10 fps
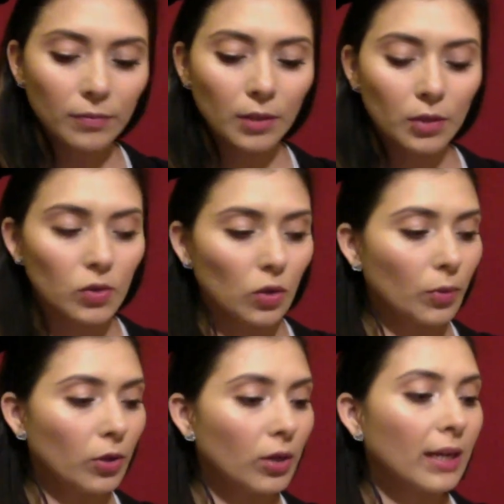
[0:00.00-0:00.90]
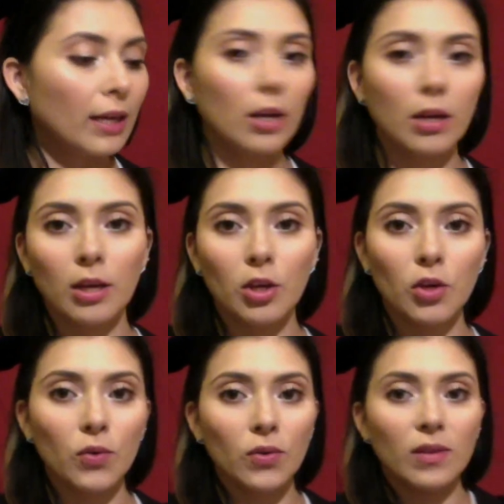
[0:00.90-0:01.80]
So I'm going to
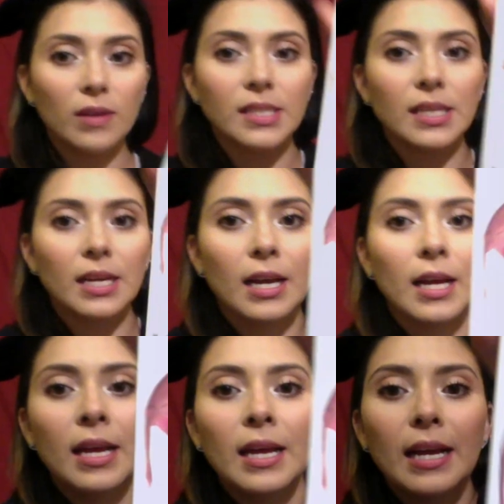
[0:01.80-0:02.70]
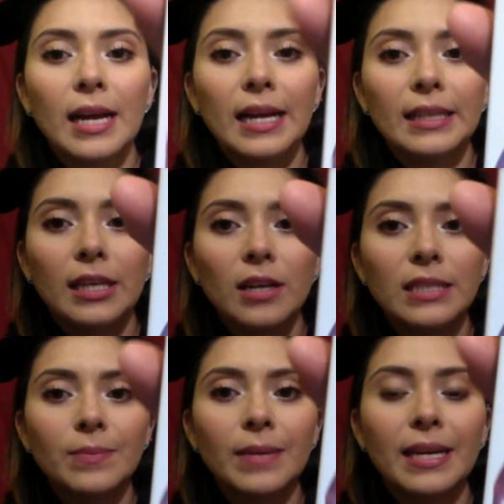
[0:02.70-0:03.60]
use this Kylie
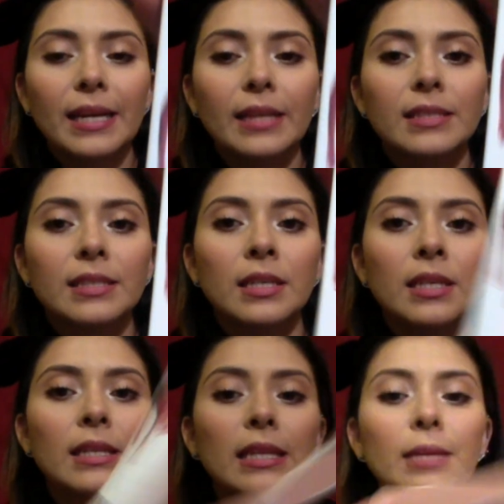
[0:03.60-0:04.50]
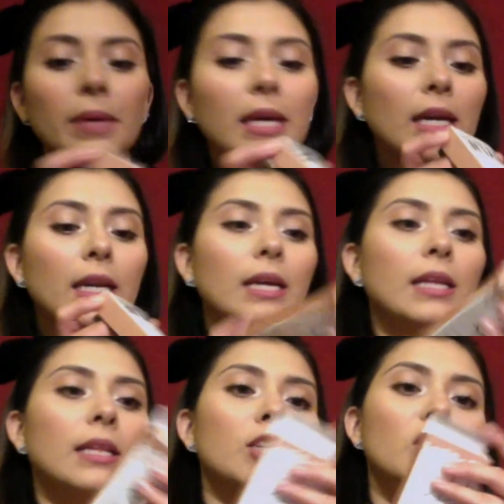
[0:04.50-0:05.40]
Cosmetics lip kit in
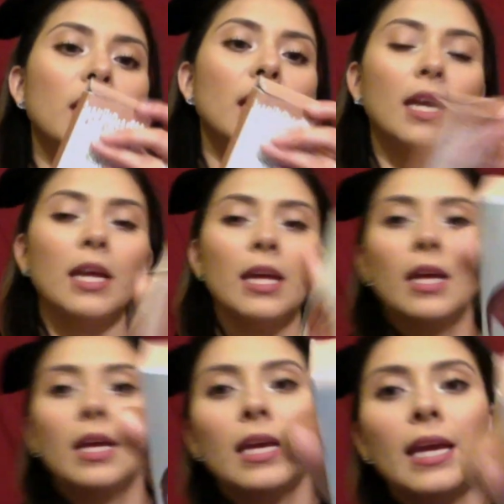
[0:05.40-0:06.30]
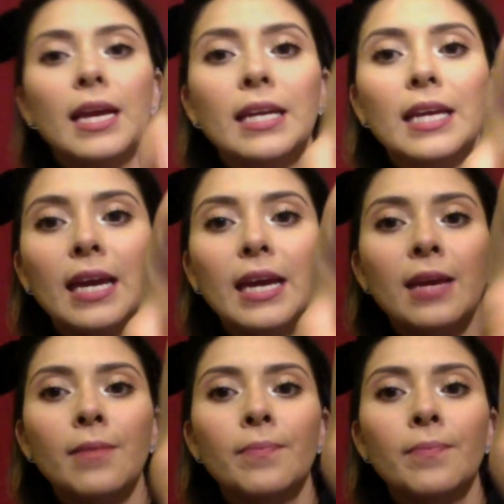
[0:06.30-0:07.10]
the shade Candy K.